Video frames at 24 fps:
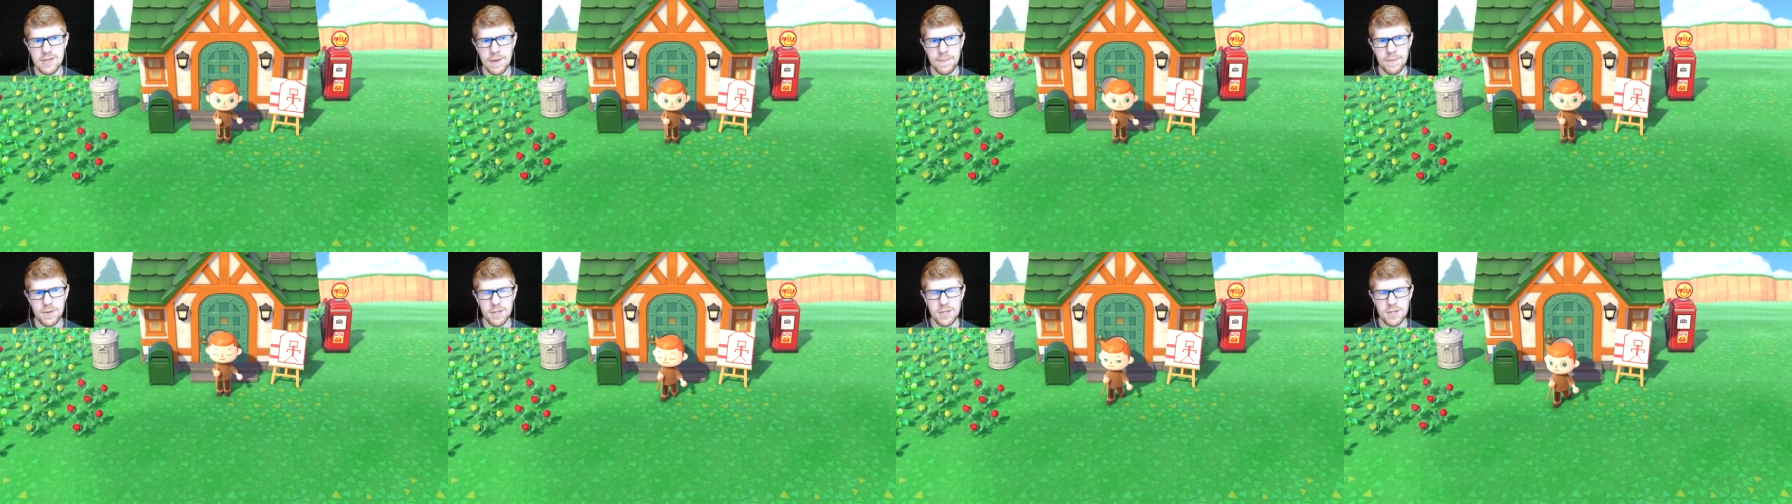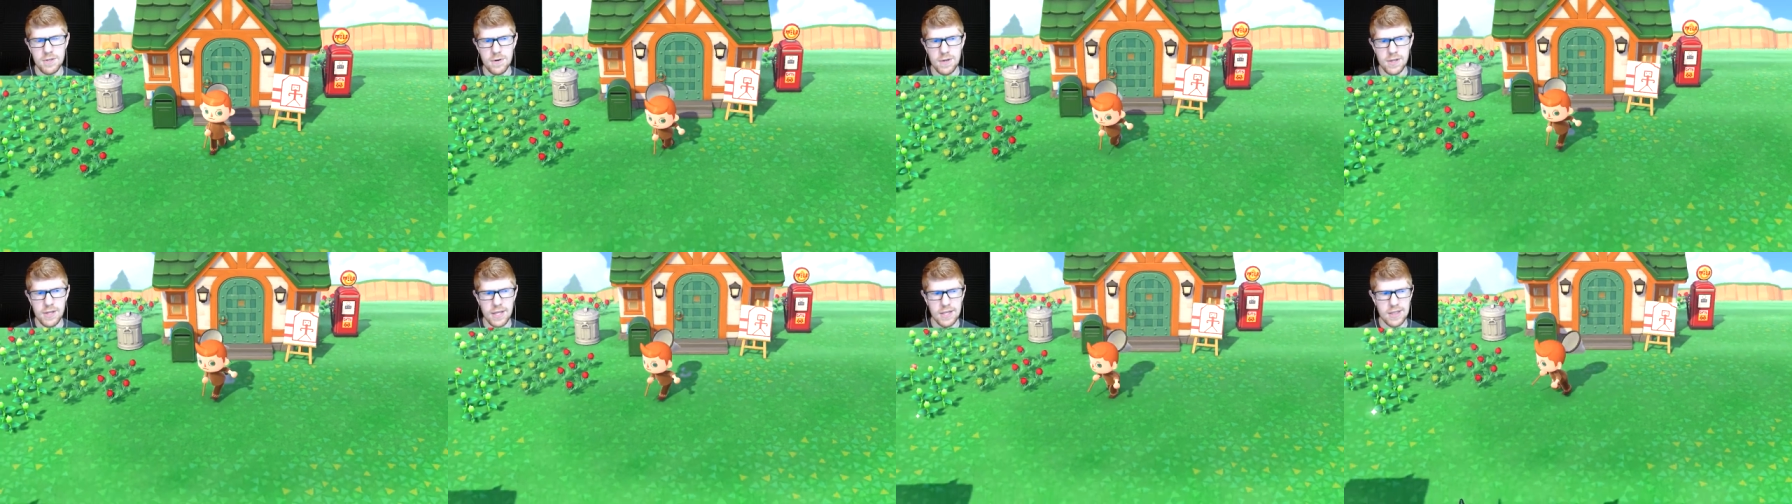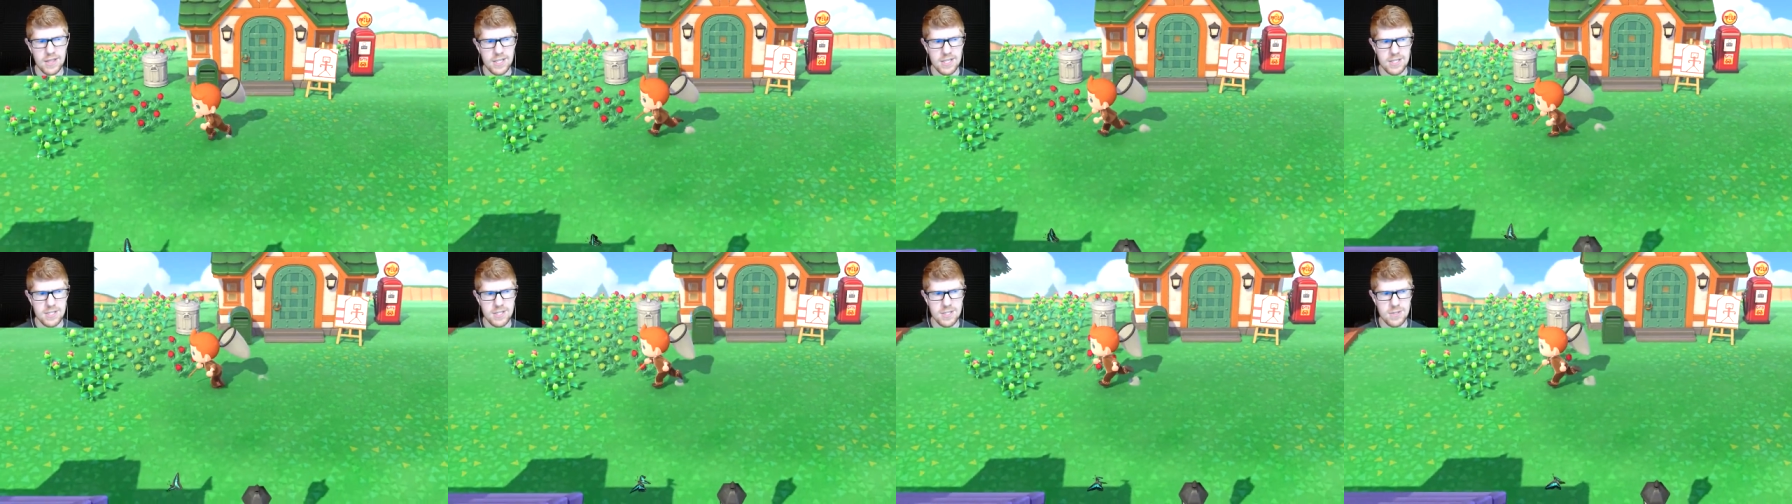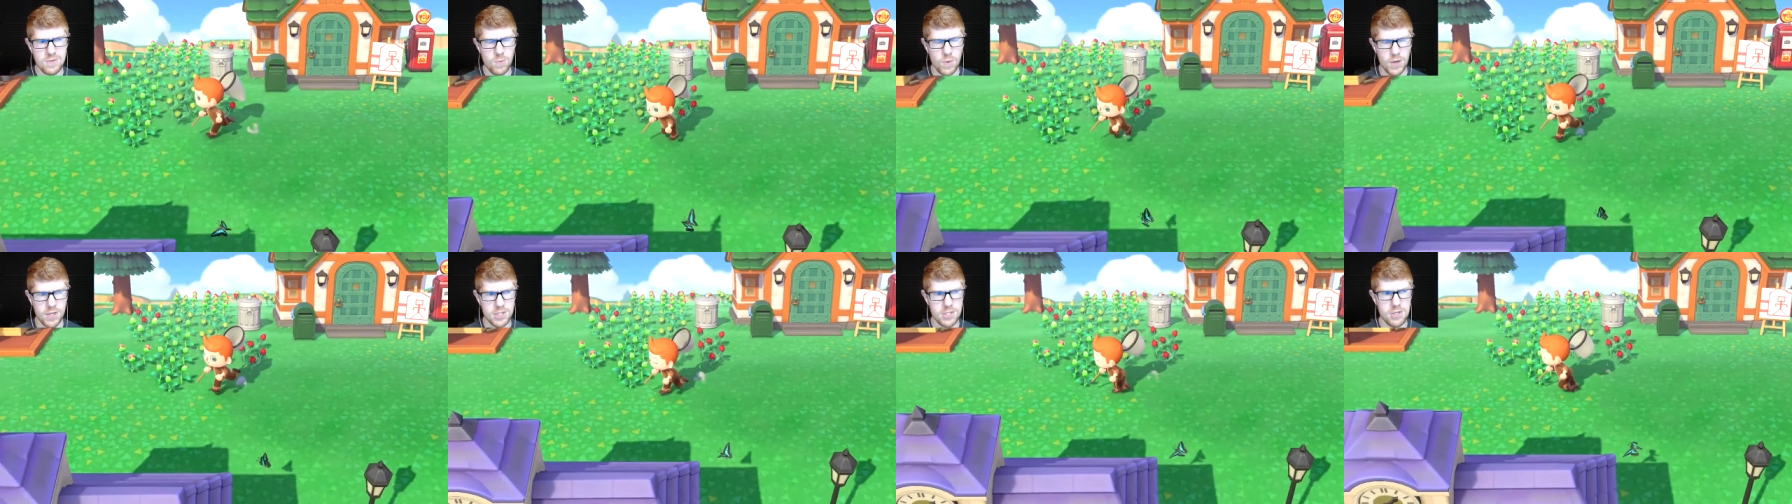I'm only doing like these
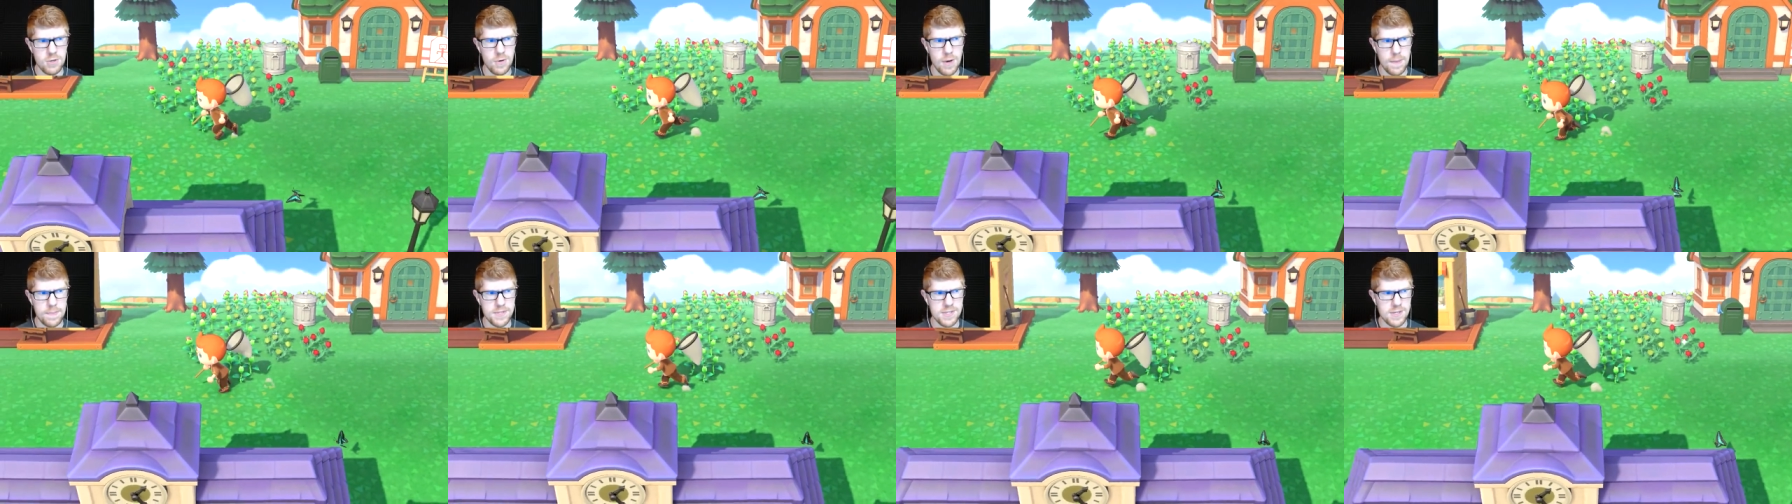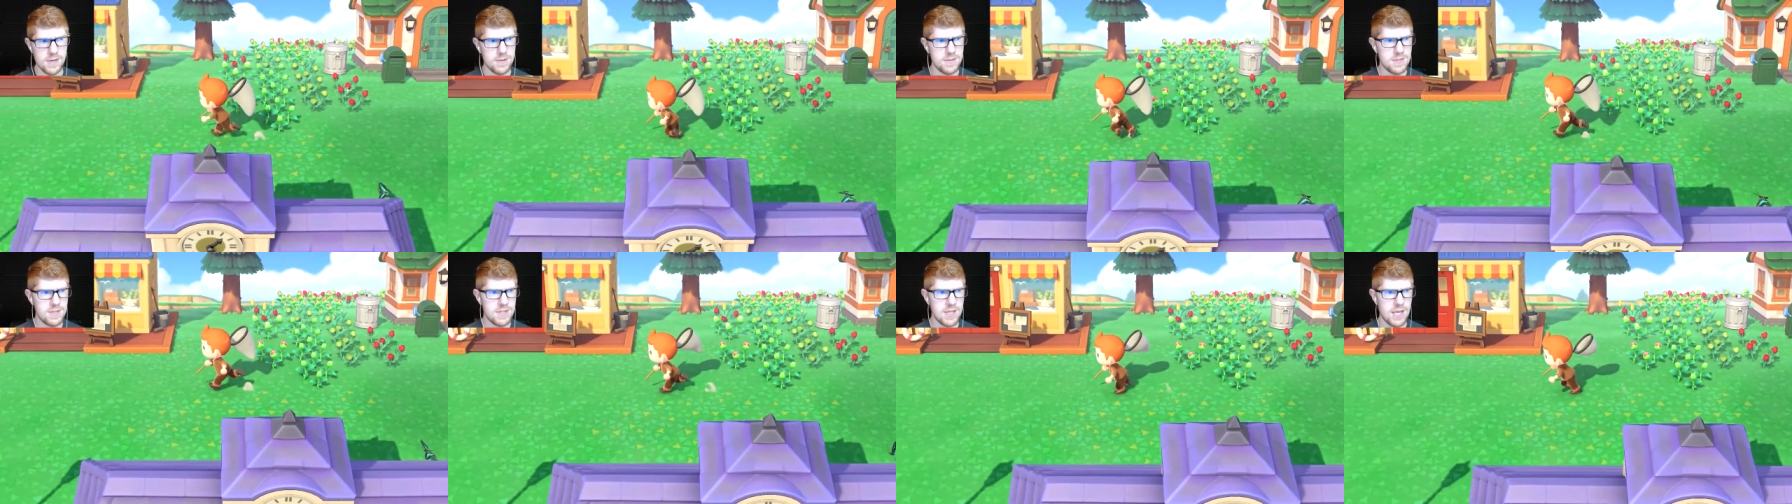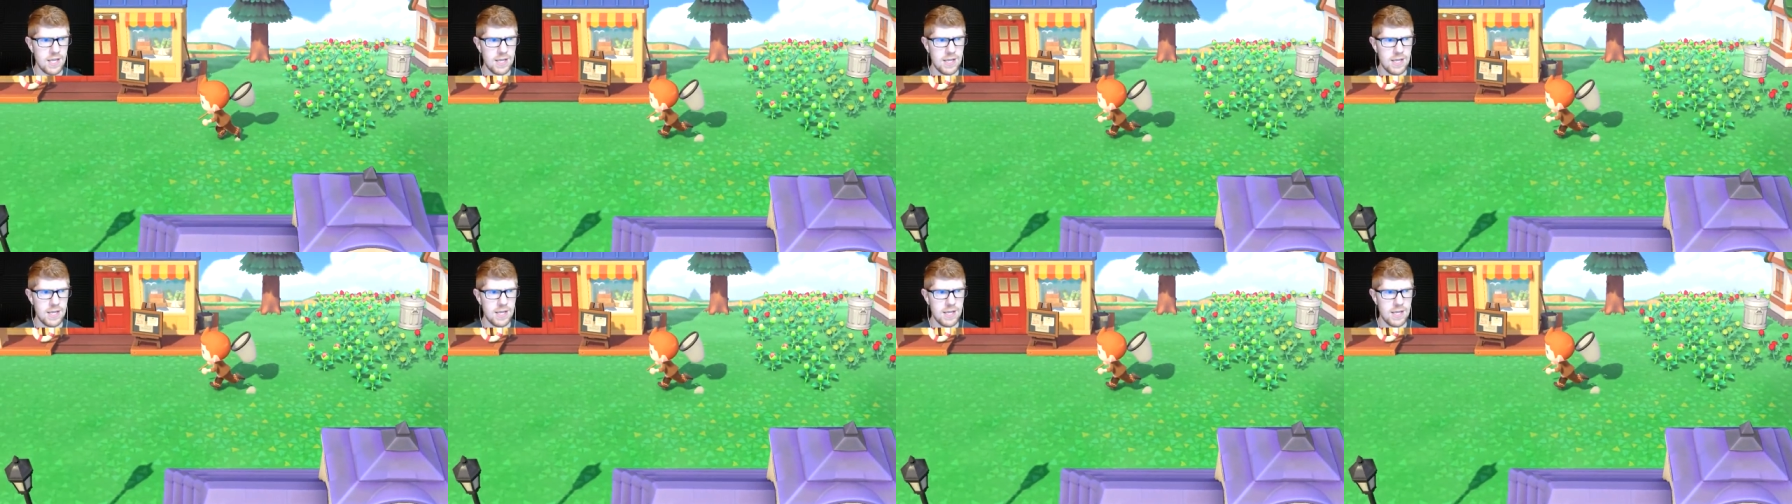what two episodes,